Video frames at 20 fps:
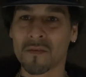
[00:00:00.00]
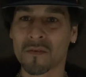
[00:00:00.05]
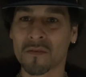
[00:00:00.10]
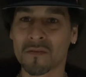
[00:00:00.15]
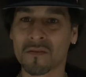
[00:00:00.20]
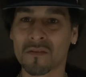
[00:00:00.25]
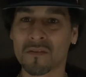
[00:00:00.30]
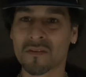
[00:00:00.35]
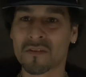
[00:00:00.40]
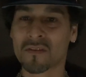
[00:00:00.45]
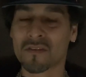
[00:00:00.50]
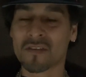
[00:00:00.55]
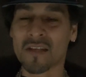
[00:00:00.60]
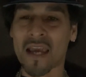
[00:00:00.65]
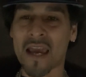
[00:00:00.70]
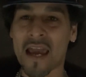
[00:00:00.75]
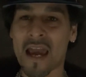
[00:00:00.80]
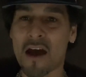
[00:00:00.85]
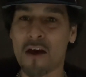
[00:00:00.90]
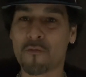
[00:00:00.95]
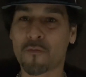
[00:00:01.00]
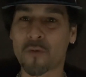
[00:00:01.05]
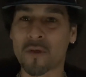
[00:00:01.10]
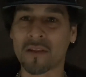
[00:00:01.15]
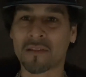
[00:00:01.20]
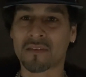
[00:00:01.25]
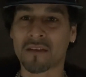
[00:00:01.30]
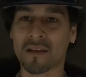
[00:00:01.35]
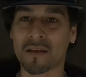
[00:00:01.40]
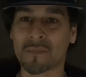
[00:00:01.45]
just
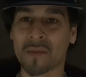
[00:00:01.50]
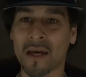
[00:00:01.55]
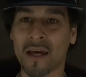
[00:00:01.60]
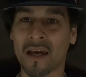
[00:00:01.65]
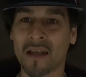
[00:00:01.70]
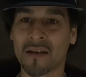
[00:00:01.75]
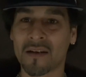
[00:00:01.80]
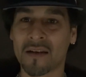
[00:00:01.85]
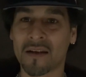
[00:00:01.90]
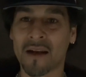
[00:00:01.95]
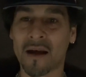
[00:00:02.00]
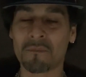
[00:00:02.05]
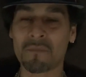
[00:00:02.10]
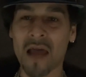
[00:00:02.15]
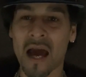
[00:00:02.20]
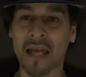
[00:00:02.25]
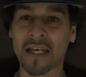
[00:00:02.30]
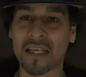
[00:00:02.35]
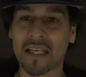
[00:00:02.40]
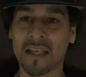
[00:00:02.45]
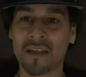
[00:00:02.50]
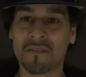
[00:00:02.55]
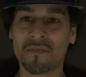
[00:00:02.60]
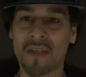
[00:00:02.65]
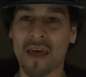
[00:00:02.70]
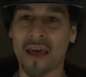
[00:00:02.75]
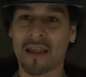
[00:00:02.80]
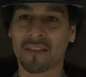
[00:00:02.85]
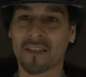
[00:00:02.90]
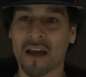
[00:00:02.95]
everything, man. And I'm not in
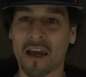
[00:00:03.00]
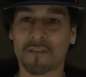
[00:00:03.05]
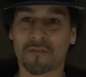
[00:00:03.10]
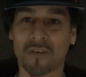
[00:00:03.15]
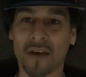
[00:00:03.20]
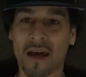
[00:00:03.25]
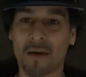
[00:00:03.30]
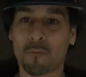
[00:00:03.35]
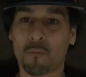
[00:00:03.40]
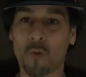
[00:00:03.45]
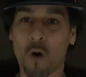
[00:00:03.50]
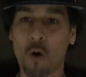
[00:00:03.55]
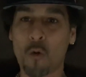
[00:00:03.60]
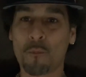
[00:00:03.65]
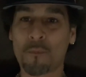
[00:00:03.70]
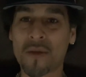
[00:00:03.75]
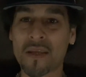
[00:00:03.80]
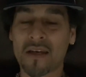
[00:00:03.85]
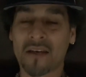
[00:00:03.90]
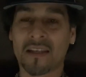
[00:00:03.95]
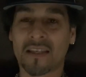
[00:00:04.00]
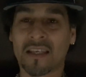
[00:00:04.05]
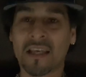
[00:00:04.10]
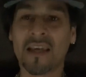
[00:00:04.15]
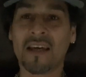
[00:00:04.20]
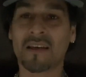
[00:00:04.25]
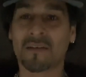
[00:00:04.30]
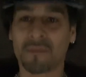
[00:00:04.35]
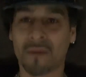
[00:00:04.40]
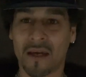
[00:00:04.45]
that life, and I won't be
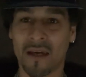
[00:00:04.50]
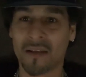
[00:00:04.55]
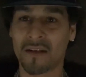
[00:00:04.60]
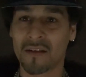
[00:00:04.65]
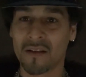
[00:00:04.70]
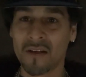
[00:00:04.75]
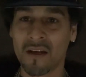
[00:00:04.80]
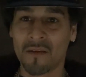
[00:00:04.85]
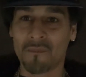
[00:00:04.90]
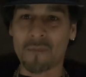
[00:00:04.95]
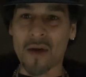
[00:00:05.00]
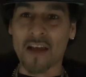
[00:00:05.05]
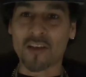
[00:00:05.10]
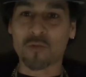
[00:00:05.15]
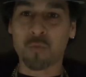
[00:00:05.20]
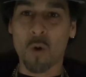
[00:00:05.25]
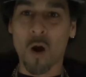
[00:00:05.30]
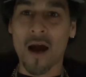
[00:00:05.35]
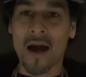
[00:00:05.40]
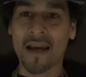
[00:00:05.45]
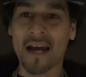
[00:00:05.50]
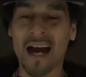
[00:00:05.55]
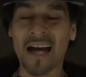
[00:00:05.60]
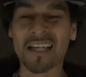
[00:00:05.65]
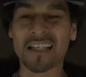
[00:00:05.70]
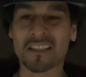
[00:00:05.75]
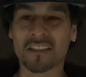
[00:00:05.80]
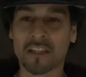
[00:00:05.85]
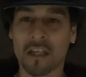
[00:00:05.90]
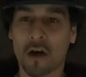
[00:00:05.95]
again, man. That's why I
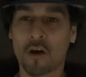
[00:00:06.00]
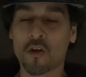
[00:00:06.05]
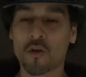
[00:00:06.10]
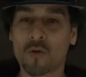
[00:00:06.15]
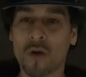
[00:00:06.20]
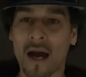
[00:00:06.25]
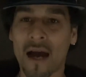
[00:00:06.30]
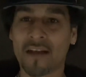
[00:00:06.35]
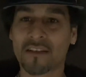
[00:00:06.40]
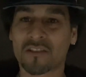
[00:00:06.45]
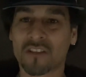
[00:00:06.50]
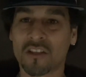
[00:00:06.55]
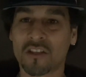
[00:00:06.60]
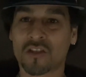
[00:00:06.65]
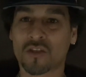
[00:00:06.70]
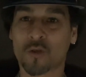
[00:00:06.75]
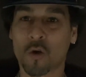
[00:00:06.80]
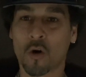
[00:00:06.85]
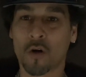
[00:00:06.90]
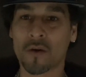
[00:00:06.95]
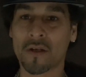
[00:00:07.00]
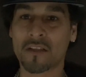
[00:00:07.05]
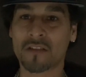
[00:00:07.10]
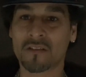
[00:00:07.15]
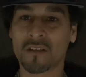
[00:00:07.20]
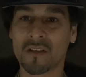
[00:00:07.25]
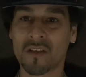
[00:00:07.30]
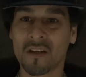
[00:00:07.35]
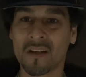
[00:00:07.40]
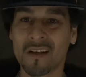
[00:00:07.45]
can tell you guys these
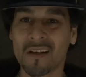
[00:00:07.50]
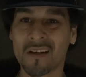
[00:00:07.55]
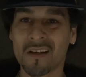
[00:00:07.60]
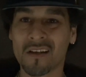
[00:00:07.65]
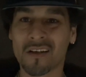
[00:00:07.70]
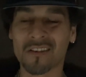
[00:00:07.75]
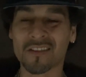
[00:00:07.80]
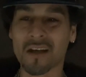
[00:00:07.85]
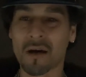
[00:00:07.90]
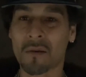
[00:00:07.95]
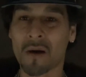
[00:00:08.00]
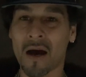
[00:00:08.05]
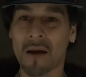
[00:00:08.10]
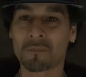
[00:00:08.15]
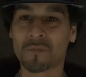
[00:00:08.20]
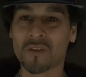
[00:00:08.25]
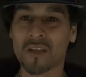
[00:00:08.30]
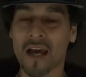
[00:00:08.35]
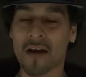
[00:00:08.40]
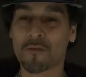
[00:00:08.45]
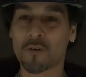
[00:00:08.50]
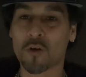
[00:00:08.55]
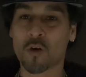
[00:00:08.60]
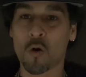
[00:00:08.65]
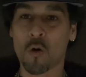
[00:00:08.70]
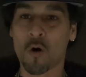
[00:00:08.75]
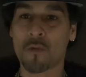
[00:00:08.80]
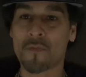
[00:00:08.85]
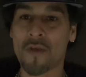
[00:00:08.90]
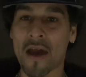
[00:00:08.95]
stories, because I'm never
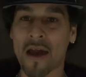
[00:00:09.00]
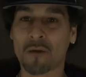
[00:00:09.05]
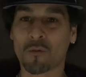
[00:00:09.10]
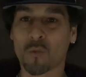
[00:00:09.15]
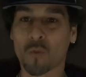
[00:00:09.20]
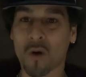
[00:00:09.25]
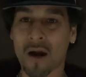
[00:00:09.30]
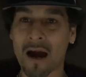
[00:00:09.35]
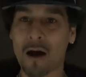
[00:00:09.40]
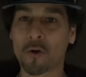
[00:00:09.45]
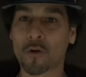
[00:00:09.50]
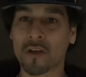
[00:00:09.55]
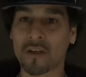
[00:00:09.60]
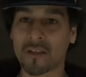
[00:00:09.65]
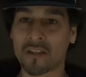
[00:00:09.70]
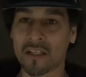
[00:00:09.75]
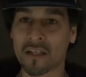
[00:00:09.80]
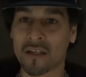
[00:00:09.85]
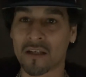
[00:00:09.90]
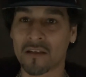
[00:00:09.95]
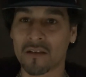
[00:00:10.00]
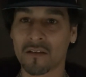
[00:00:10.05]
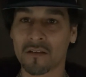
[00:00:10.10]
going that route again.